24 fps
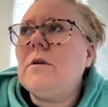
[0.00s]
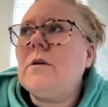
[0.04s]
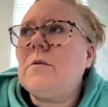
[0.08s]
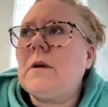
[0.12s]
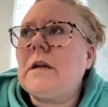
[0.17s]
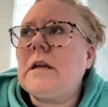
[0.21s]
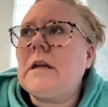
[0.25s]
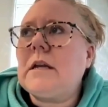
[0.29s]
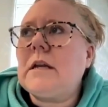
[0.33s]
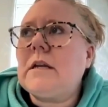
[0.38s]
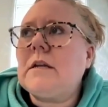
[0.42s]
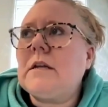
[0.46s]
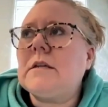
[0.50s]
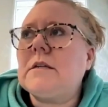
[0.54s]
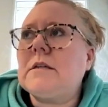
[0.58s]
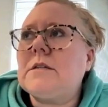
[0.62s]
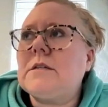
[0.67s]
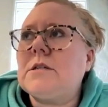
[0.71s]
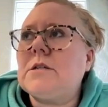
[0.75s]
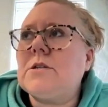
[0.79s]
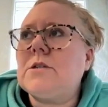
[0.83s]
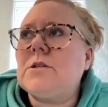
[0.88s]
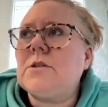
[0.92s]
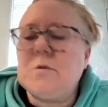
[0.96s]
that we
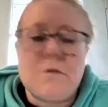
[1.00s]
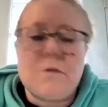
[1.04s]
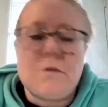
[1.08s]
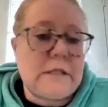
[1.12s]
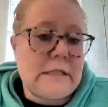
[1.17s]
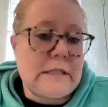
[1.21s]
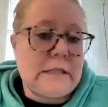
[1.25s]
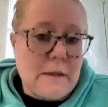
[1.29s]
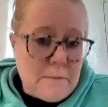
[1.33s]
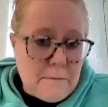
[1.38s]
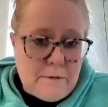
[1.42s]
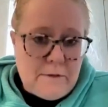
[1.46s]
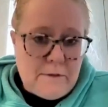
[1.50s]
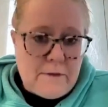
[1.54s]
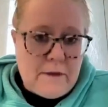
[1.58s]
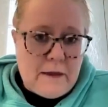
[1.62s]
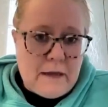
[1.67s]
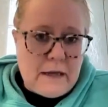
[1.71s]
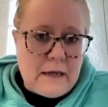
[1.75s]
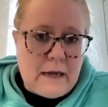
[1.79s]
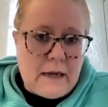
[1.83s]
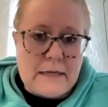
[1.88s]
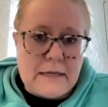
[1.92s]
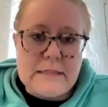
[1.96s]
needed to do
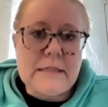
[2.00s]
something.